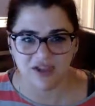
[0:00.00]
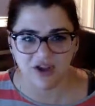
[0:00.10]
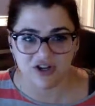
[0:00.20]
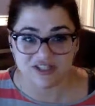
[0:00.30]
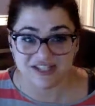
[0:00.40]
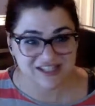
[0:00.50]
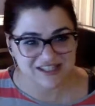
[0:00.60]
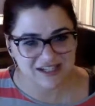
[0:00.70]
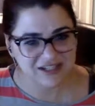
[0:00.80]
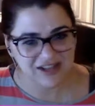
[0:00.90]

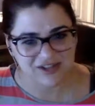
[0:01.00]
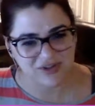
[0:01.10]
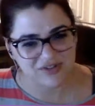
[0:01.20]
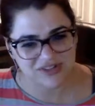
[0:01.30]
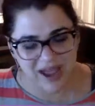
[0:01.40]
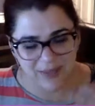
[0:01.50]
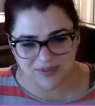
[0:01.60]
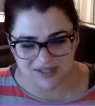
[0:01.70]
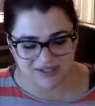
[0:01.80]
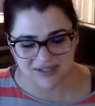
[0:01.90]
artistic, and he sort of taps
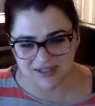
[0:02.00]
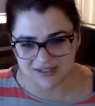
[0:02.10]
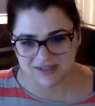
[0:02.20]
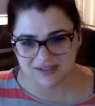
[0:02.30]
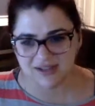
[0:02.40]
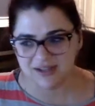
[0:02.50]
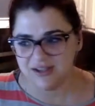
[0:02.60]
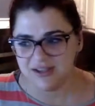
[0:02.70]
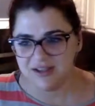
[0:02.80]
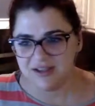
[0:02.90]
into this
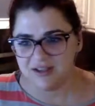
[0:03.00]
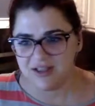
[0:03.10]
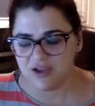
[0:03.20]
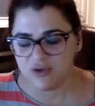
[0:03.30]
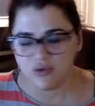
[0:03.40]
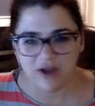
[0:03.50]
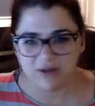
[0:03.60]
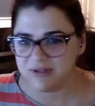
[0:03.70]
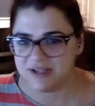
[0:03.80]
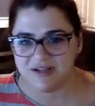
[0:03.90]

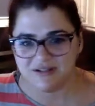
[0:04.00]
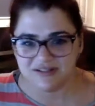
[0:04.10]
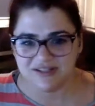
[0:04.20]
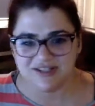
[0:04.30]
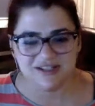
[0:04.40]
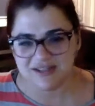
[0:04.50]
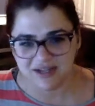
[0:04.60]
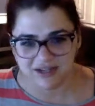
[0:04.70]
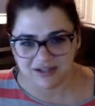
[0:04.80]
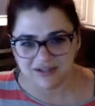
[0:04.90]
incredibly
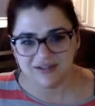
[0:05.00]
sadistic,